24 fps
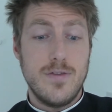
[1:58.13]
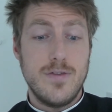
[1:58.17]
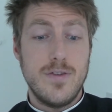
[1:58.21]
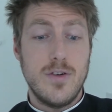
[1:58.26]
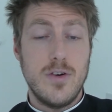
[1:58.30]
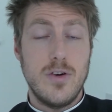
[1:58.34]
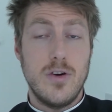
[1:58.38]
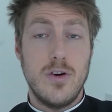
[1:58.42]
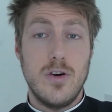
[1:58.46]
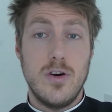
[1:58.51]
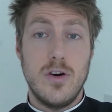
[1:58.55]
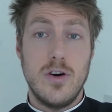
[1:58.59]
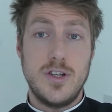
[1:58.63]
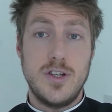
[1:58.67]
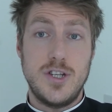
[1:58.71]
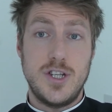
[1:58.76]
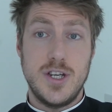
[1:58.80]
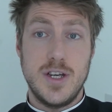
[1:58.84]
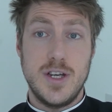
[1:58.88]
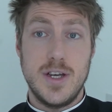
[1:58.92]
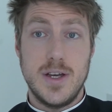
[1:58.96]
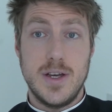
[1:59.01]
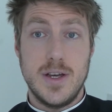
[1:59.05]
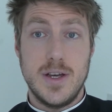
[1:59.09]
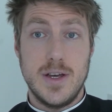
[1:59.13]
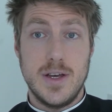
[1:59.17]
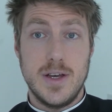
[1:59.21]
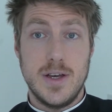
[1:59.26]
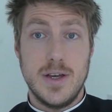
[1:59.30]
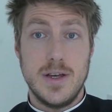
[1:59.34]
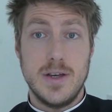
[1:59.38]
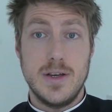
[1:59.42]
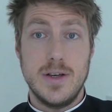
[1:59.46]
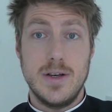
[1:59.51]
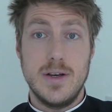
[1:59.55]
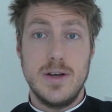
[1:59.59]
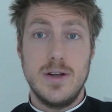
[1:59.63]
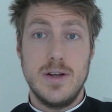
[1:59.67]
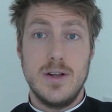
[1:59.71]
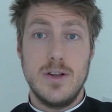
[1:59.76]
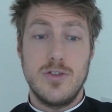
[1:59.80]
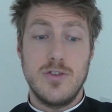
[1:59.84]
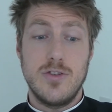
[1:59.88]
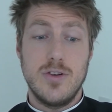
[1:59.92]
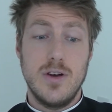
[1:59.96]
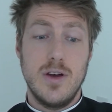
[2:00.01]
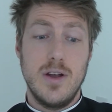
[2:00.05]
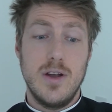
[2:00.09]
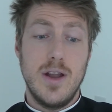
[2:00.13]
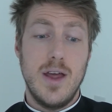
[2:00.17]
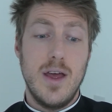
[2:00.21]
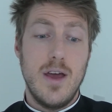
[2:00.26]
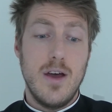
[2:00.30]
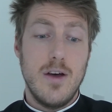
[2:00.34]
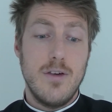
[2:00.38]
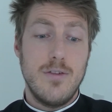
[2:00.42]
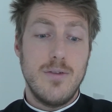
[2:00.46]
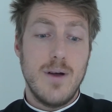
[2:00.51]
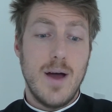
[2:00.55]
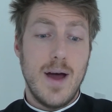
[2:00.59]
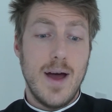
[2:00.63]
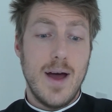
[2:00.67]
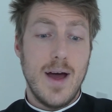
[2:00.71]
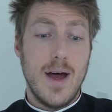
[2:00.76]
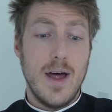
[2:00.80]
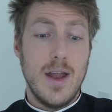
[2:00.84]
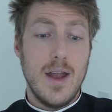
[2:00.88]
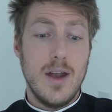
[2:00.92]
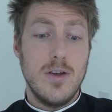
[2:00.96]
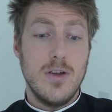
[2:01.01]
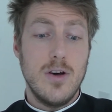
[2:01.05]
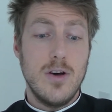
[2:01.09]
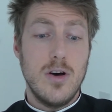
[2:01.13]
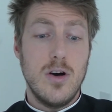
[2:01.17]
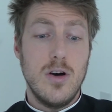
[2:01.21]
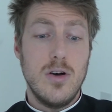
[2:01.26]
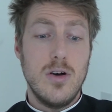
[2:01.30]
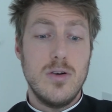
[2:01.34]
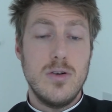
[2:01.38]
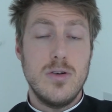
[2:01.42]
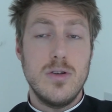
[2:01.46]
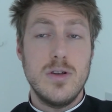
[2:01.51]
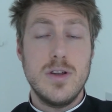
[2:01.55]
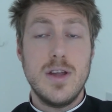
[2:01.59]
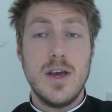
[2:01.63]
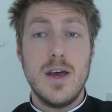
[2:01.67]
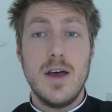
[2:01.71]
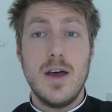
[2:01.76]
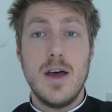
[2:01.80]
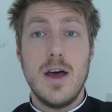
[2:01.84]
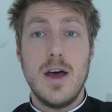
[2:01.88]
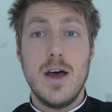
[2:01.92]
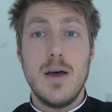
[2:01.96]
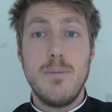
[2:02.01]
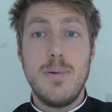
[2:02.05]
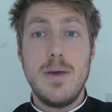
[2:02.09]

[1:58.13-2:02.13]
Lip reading: for children and older